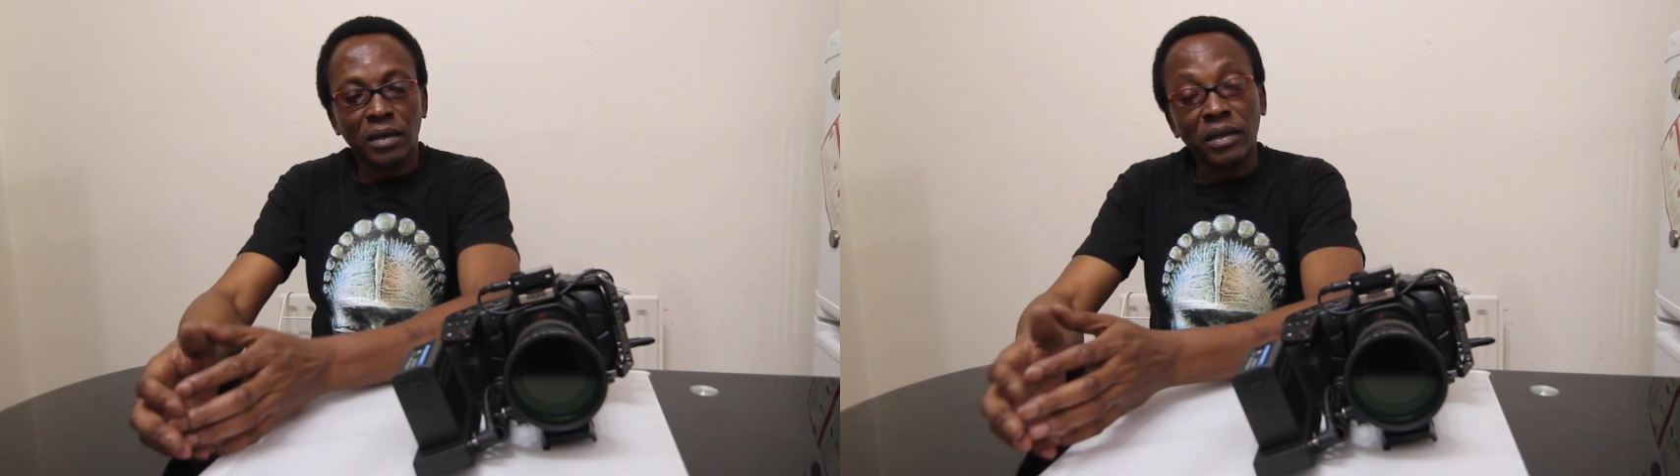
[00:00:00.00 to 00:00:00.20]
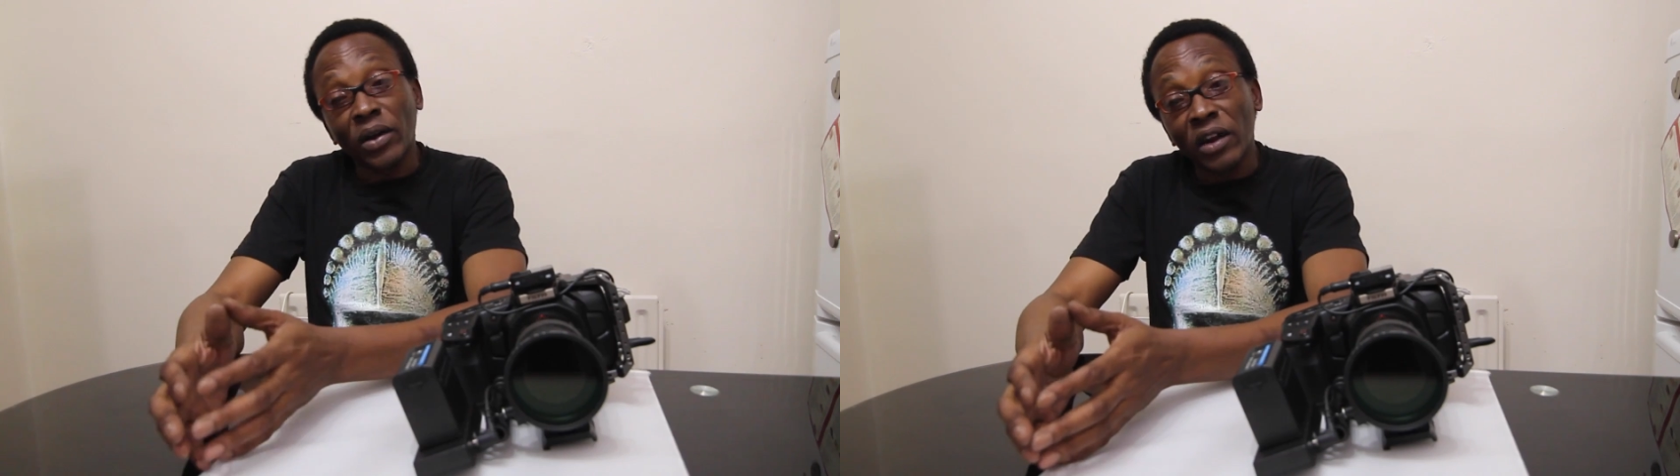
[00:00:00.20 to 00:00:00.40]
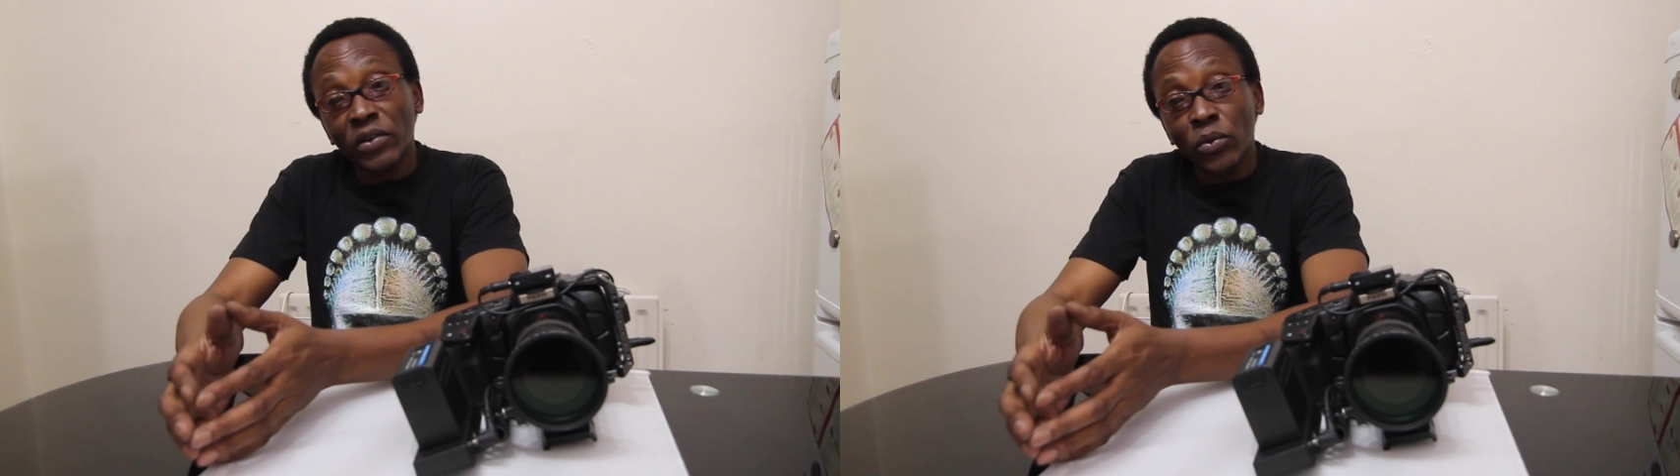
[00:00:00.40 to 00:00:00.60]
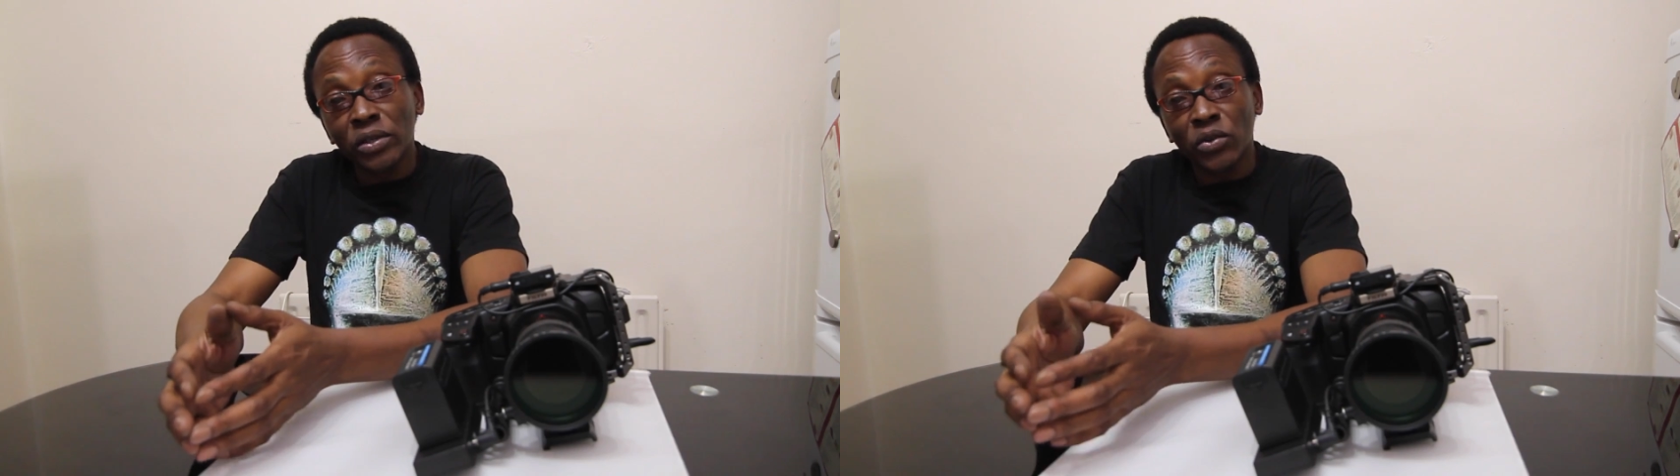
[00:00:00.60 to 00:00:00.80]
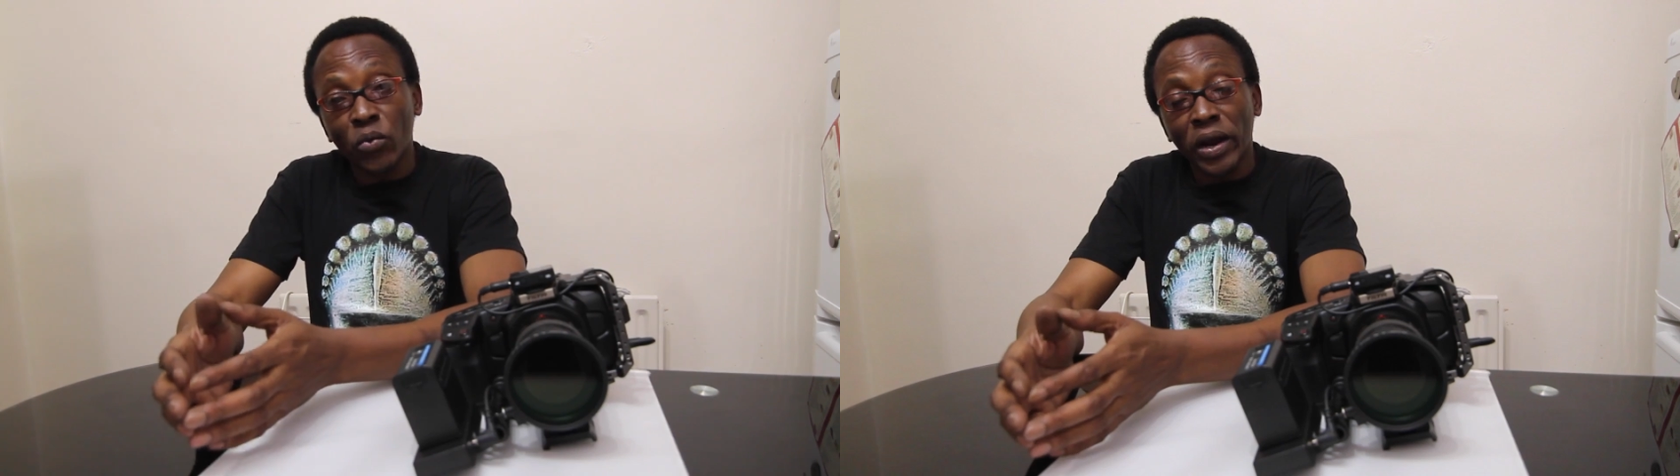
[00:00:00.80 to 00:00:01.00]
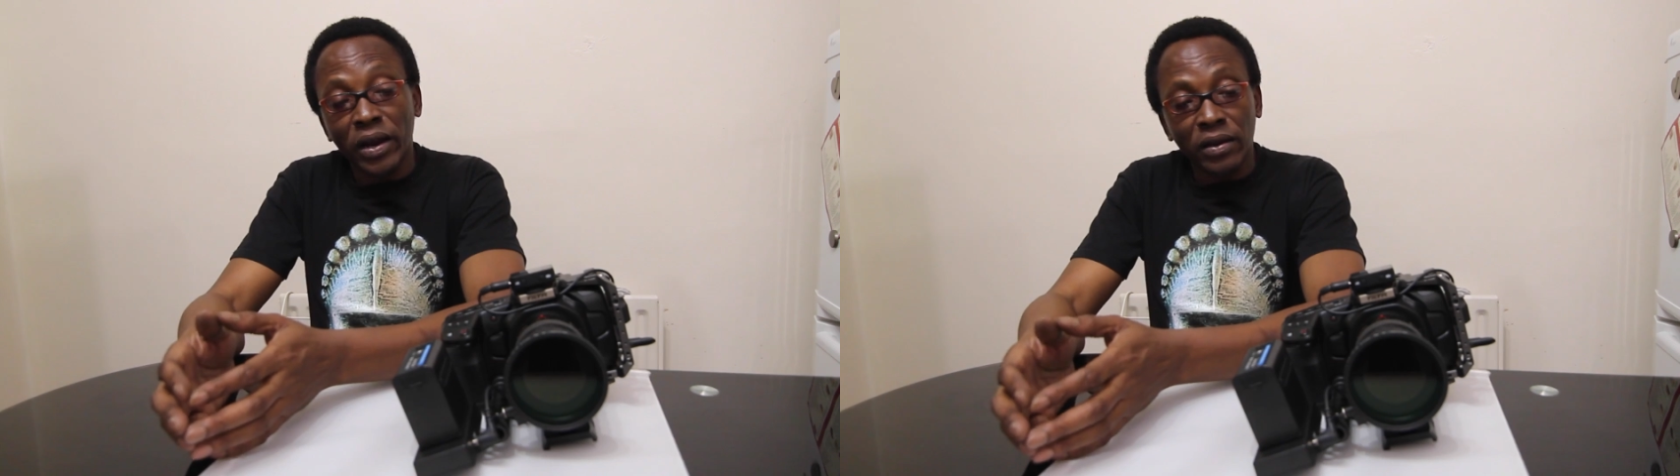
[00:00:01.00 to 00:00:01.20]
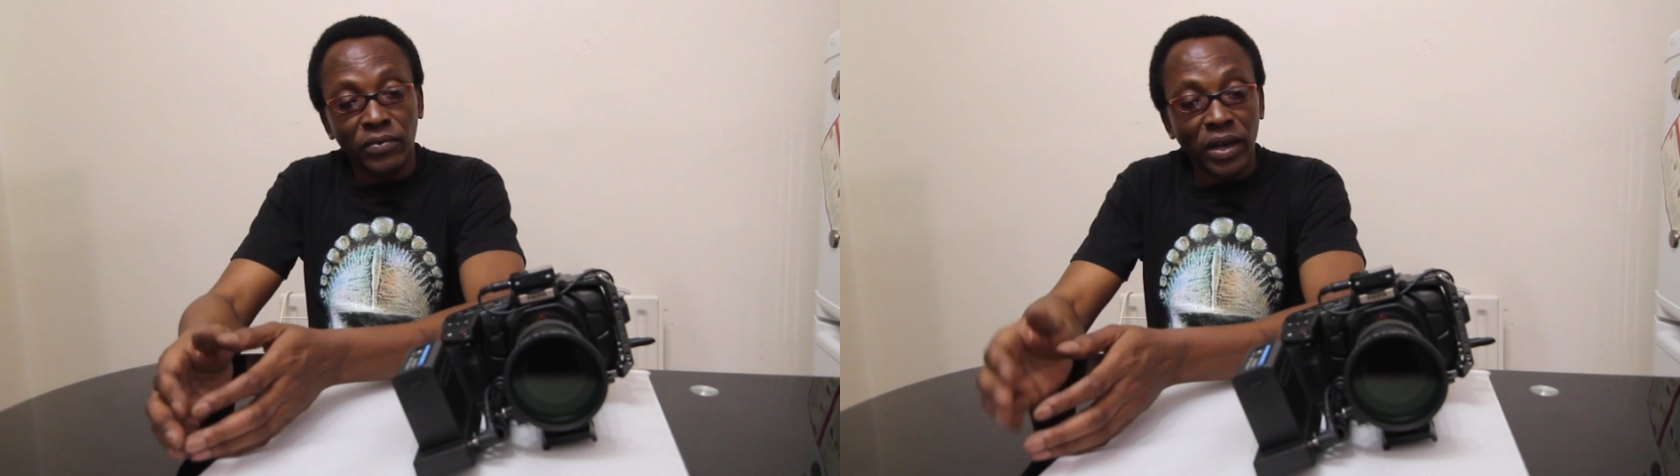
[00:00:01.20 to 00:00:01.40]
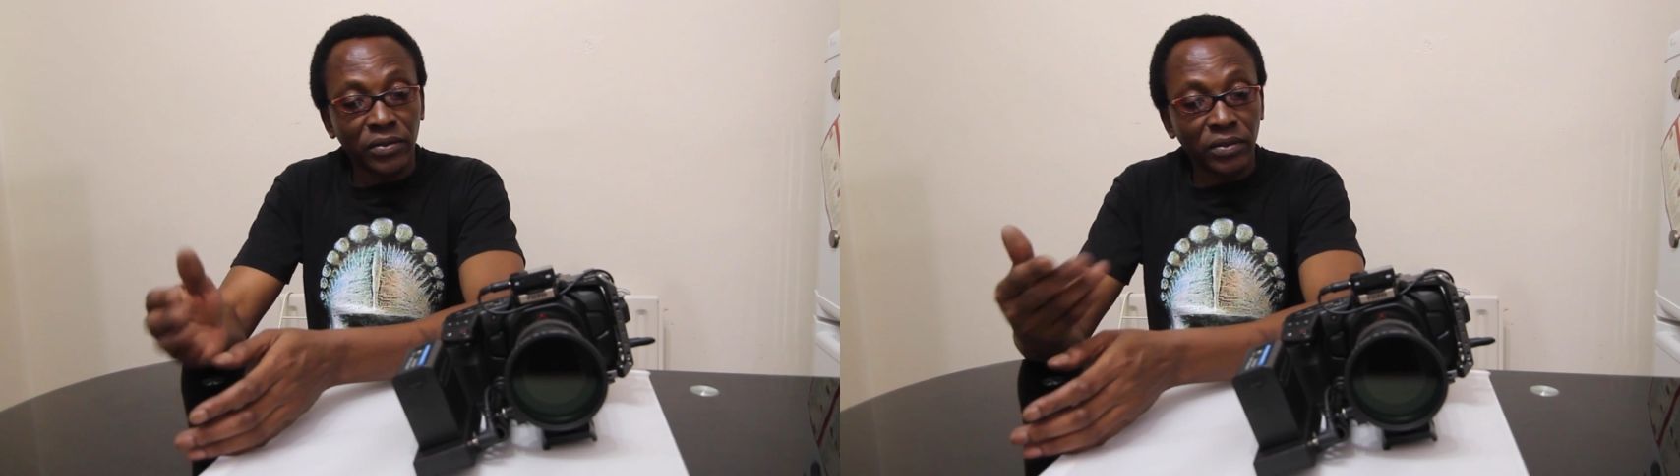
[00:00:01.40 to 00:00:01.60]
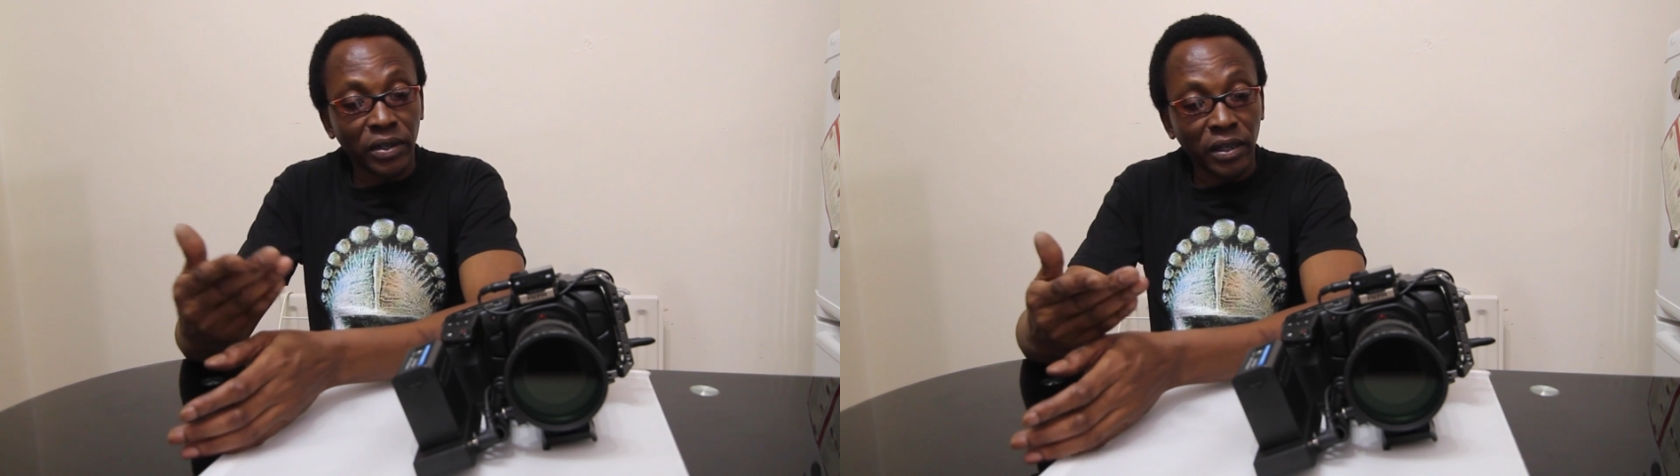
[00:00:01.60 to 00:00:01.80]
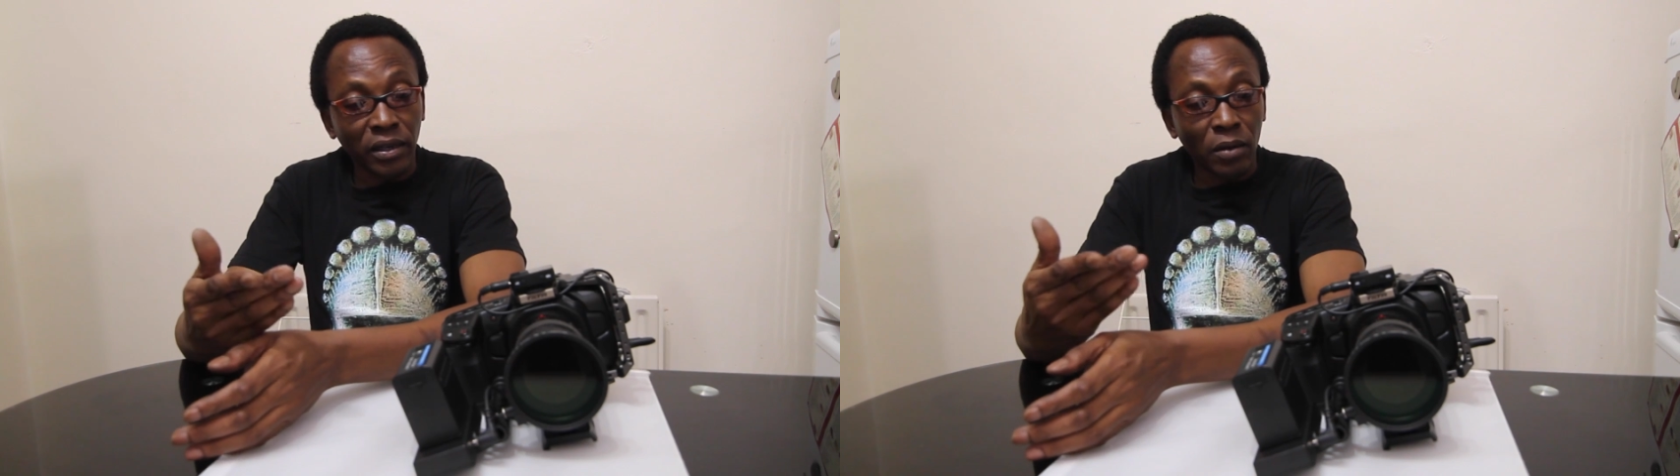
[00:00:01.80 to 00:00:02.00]
Now everyone's aware that
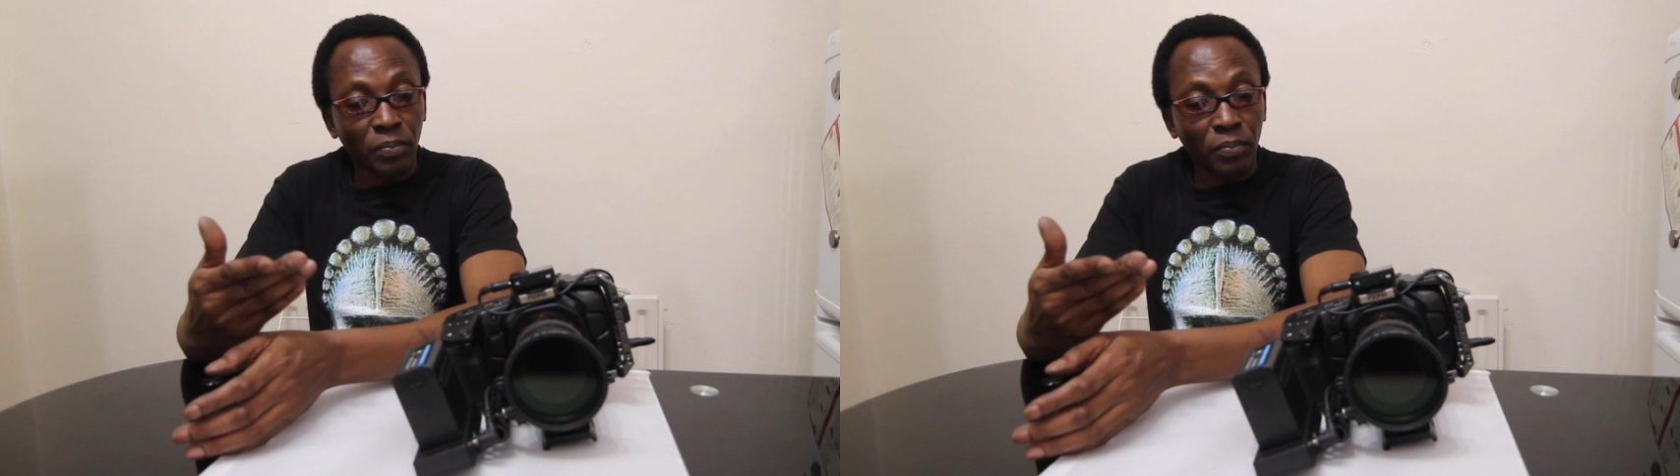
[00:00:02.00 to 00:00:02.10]
the